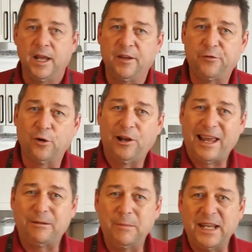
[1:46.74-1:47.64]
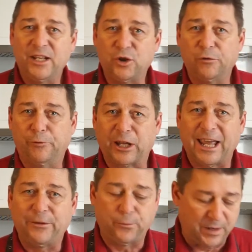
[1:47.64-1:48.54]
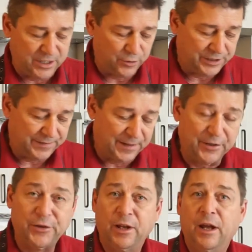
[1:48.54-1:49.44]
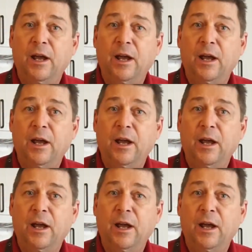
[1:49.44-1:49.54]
If you're like me and you forget when you did this,